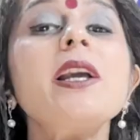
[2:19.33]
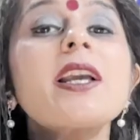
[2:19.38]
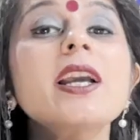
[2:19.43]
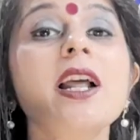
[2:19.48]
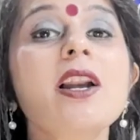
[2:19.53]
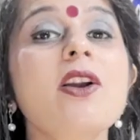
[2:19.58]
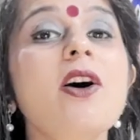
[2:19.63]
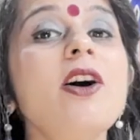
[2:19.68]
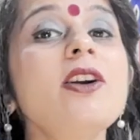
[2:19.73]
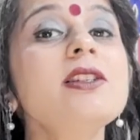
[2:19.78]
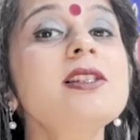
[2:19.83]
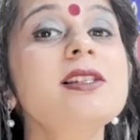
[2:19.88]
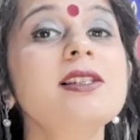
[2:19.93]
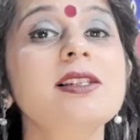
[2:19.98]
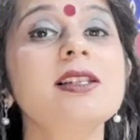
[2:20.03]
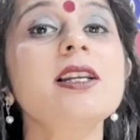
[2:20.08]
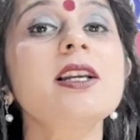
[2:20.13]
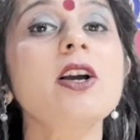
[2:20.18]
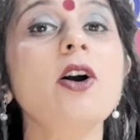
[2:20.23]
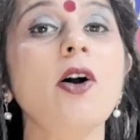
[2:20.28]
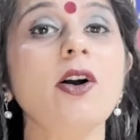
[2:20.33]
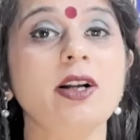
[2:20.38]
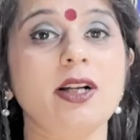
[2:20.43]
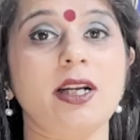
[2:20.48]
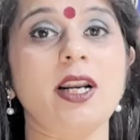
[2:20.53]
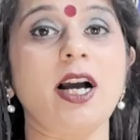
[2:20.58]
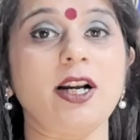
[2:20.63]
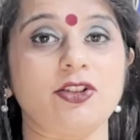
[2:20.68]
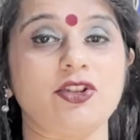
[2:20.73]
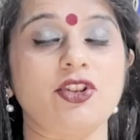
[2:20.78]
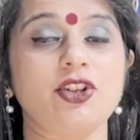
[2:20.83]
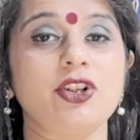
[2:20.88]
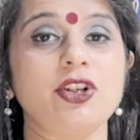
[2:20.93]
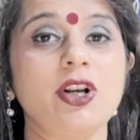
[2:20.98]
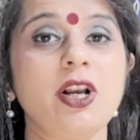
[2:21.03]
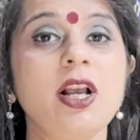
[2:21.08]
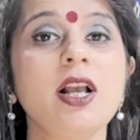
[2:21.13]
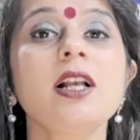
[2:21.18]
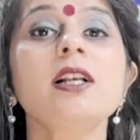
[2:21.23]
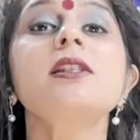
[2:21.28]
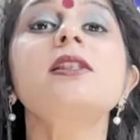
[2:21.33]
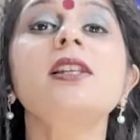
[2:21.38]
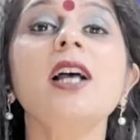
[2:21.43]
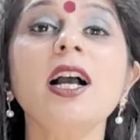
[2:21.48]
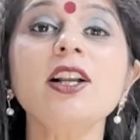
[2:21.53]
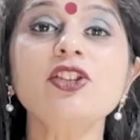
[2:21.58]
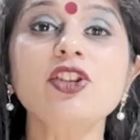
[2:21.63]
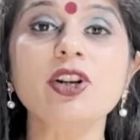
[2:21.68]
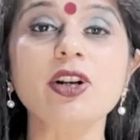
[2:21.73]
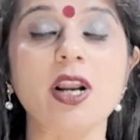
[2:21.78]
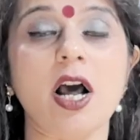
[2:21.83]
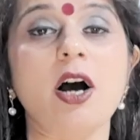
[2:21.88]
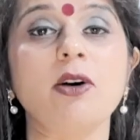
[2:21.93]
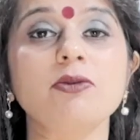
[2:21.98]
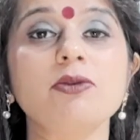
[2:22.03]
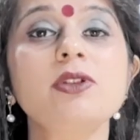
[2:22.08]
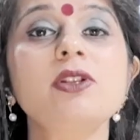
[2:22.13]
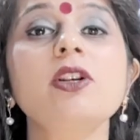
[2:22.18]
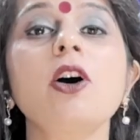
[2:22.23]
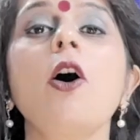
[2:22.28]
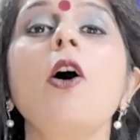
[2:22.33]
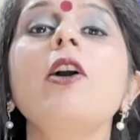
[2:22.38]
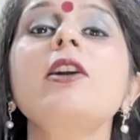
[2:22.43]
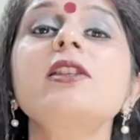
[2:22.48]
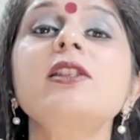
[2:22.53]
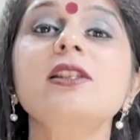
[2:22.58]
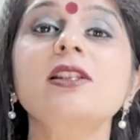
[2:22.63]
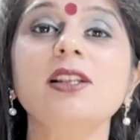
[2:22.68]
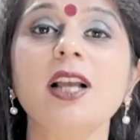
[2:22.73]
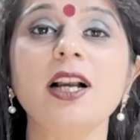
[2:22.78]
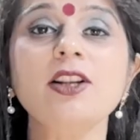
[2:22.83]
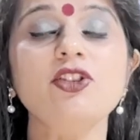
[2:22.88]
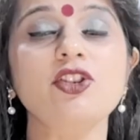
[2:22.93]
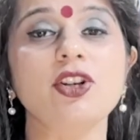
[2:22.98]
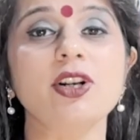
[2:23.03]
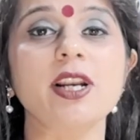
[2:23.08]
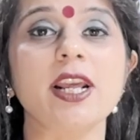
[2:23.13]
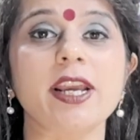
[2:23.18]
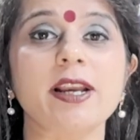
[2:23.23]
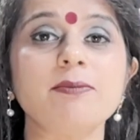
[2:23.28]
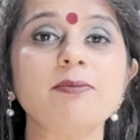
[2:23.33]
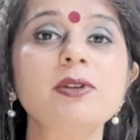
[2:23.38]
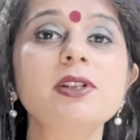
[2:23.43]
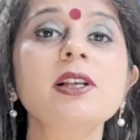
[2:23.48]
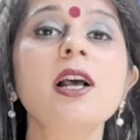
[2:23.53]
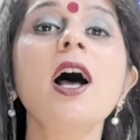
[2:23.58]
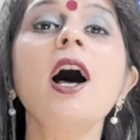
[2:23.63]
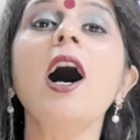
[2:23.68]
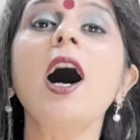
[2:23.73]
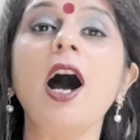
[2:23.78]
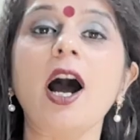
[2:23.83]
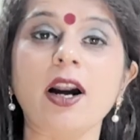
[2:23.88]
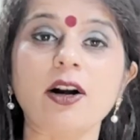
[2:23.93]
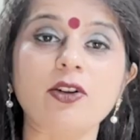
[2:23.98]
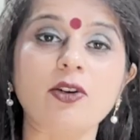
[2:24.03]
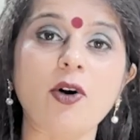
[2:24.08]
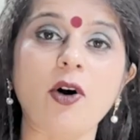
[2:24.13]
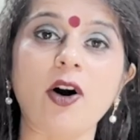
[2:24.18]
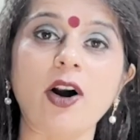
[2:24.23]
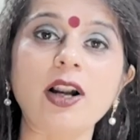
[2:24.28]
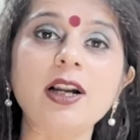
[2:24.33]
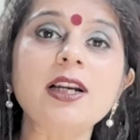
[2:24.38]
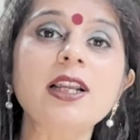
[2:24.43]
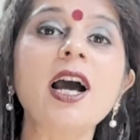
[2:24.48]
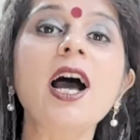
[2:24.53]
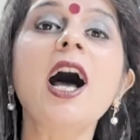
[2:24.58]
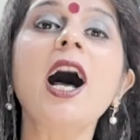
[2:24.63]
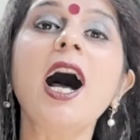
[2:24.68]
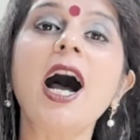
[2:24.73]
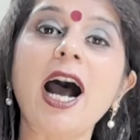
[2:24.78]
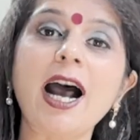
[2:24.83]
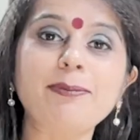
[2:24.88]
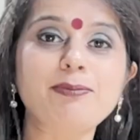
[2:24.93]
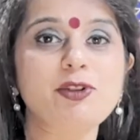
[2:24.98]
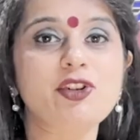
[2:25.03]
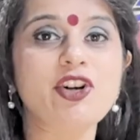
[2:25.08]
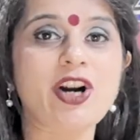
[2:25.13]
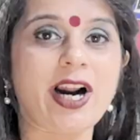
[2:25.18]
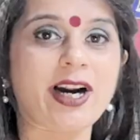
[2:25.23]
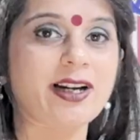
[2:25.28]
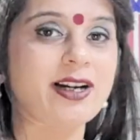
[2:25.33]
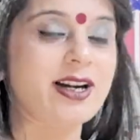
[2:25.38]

cannot see or touch, such nouns or such names are called abstract